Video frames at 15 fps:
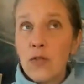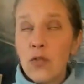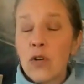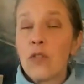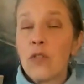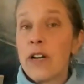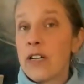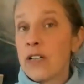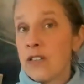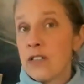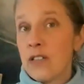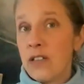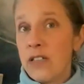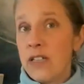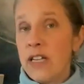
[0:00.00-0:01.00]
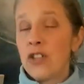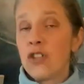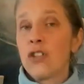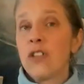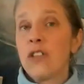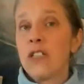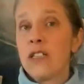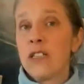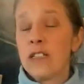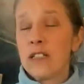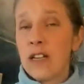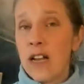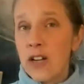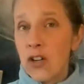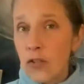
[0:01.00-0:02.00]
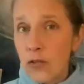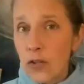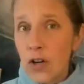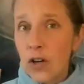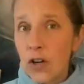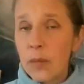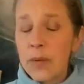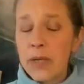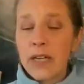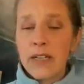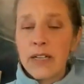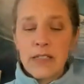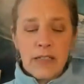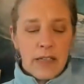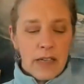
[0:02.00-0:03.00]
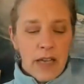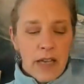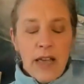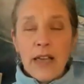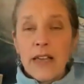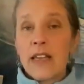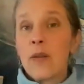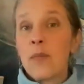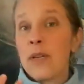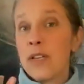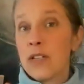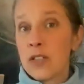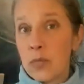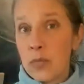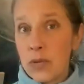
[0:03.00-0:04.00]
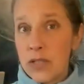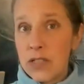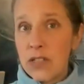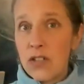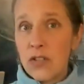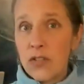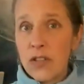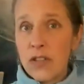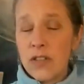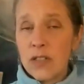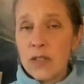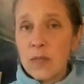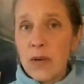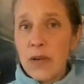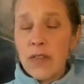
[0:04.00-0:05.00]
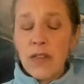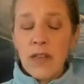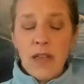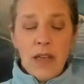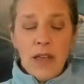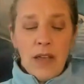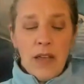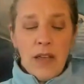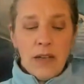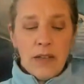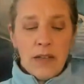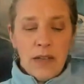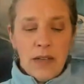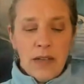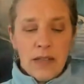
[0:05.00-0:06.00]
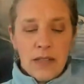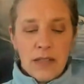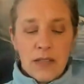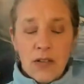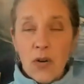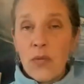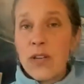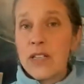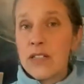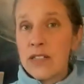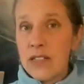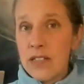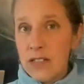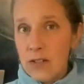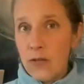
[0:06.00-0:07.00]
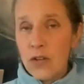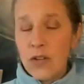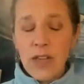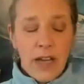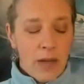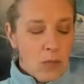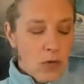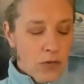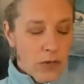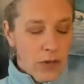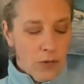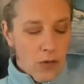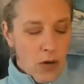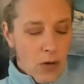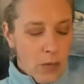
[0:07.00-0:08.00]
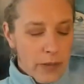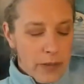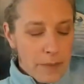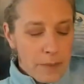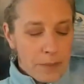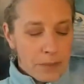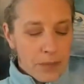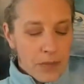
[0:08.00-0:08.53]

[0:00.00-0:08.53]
for reconciliation, the desire for harmonizing can be expressed here in this month, and sowing seeds for that moving forward.